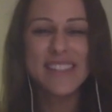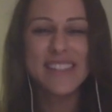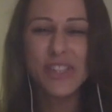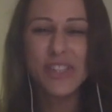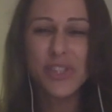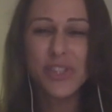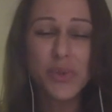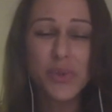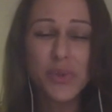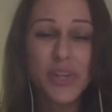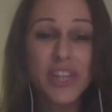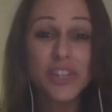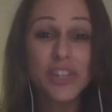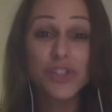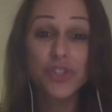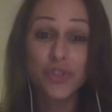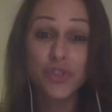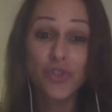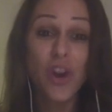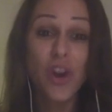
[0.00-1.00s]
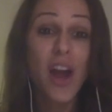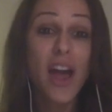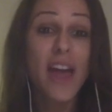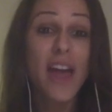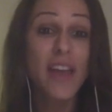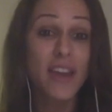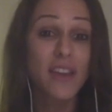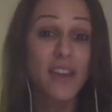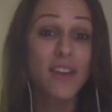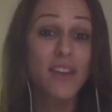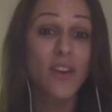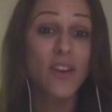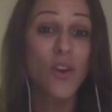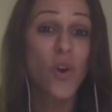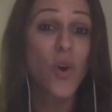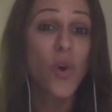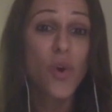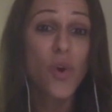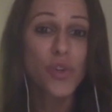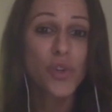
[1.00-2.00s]
you can try
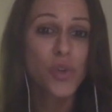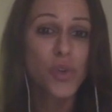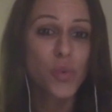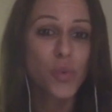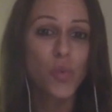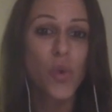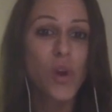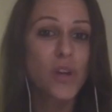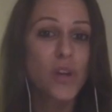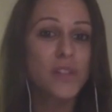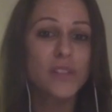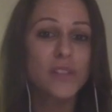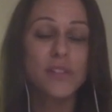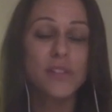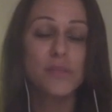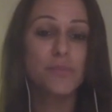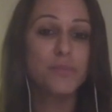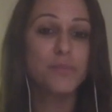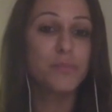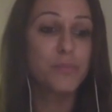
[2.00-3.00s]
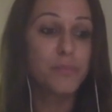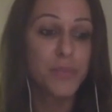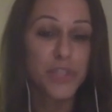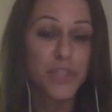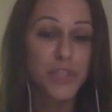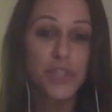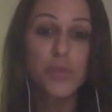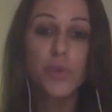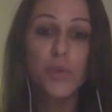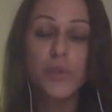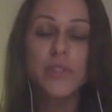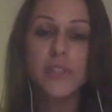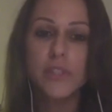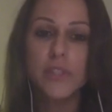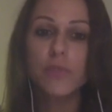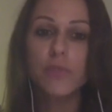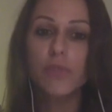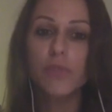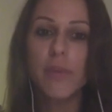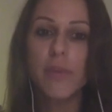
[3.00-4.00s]
all you want, but you will
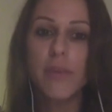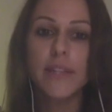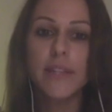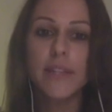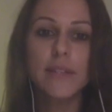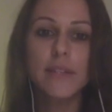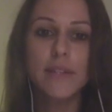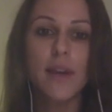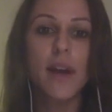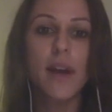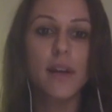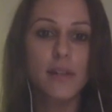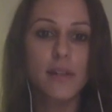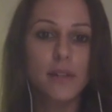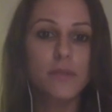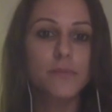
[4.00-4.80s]
still remain stuck.